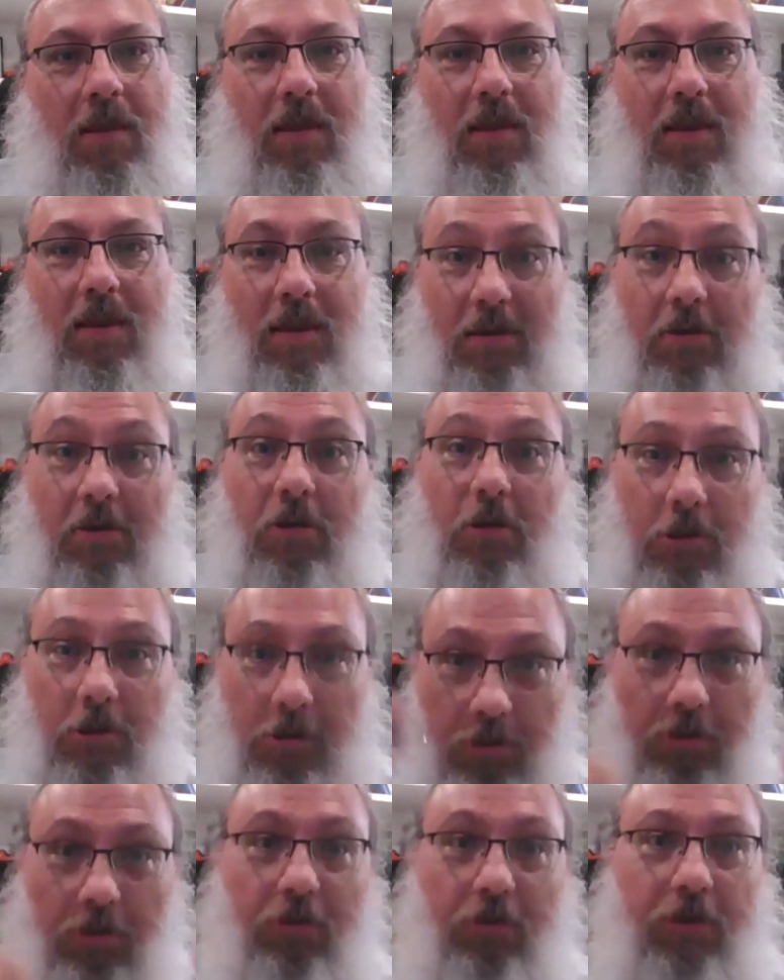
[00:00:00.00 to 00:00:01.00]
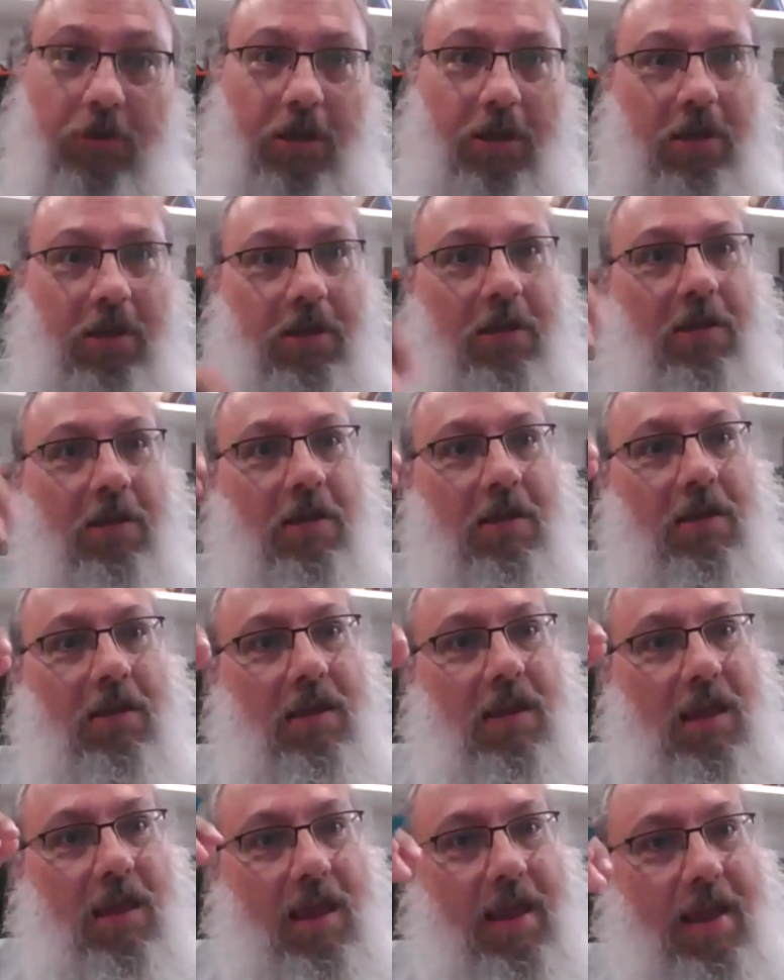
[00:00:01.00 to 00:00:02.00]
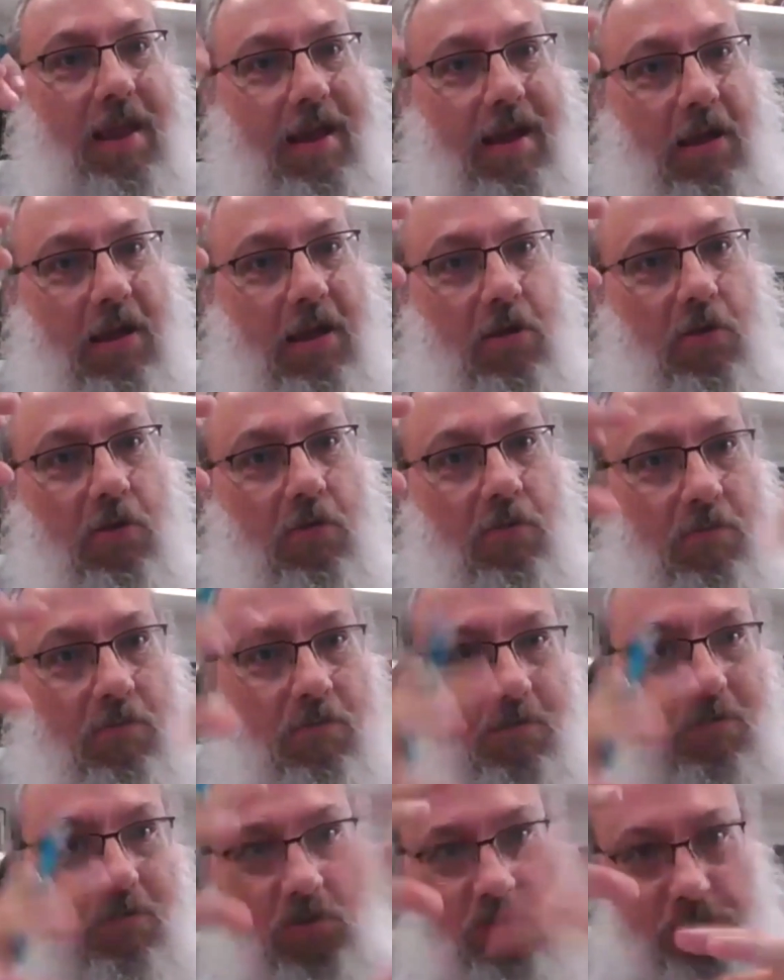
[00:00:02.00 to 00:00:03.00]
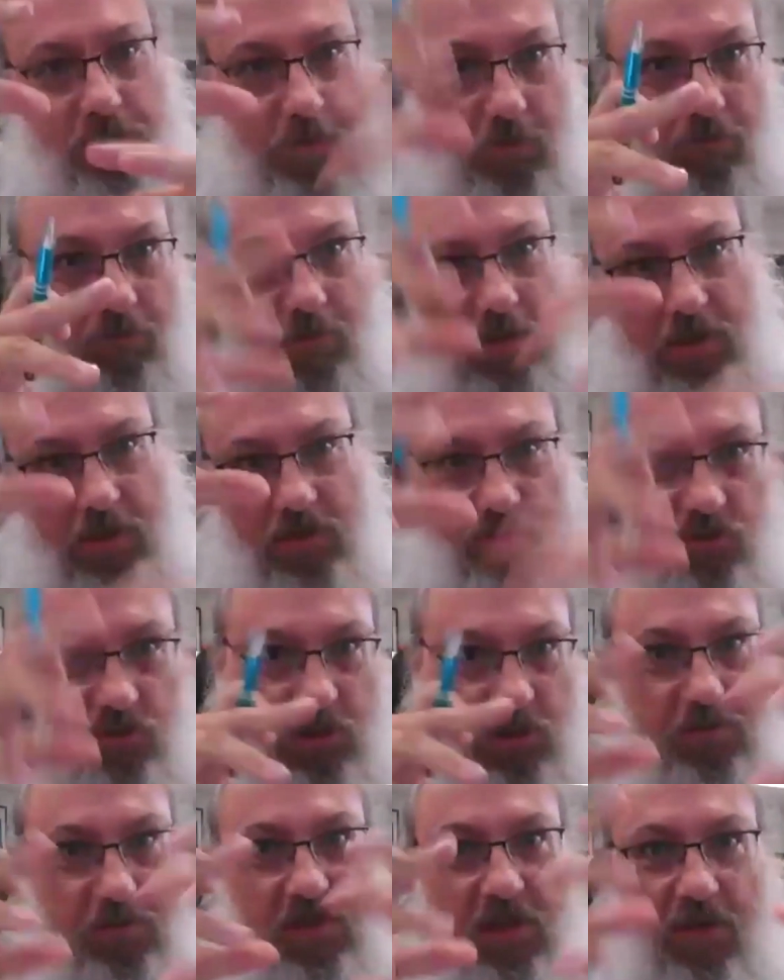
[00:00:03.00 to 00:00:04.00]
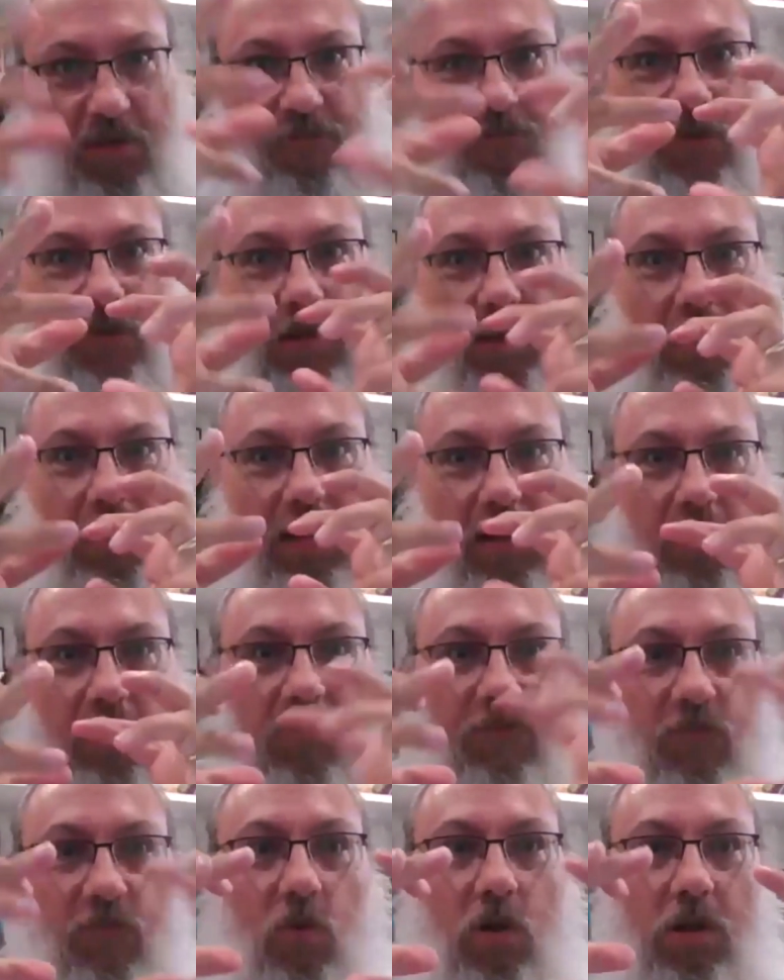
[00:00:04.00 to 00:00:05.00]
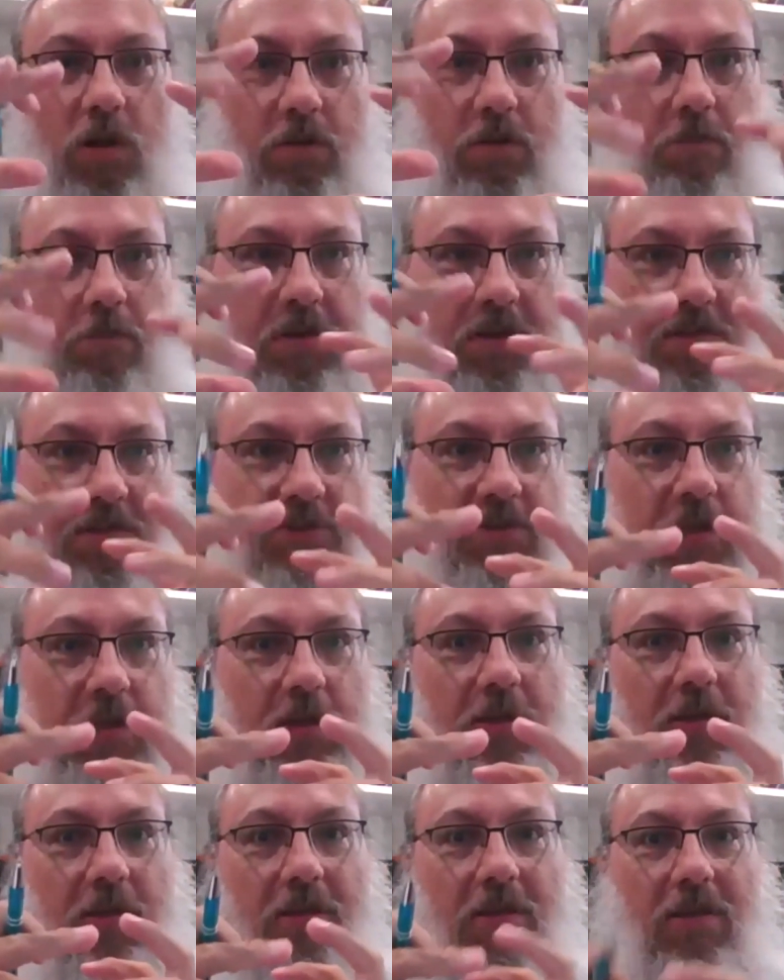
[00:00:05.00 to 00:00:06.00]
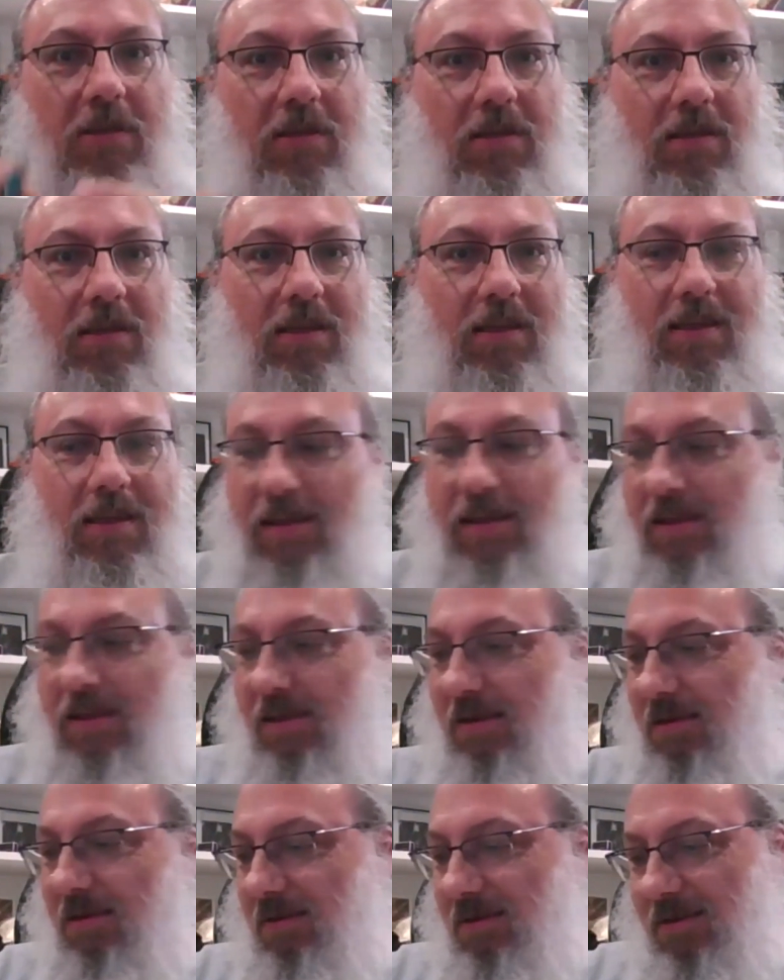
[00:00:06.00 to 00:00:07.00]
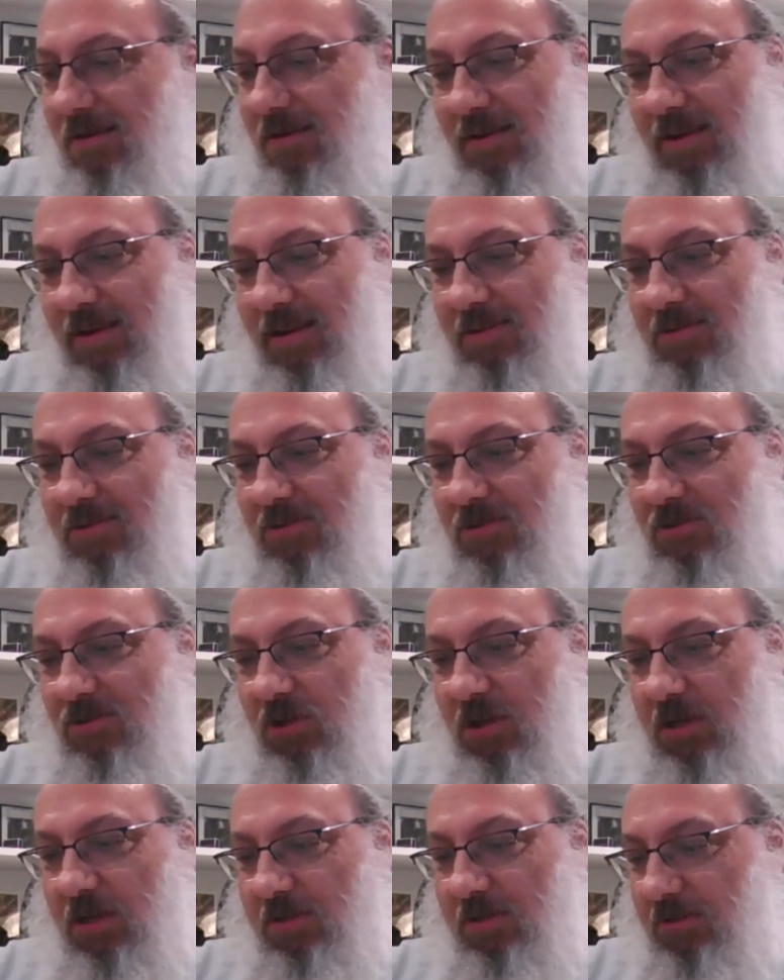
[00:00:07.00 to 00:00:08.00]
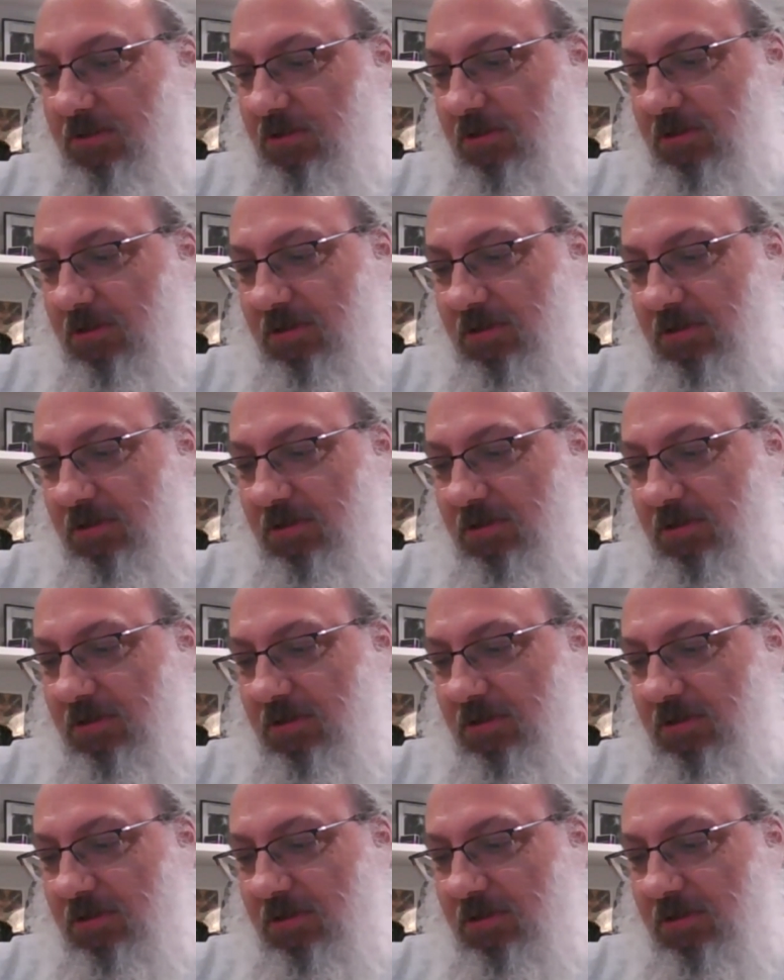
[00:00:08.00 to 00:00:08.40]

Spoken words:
including how multiple relationships can fit out of one beastie. And it's just,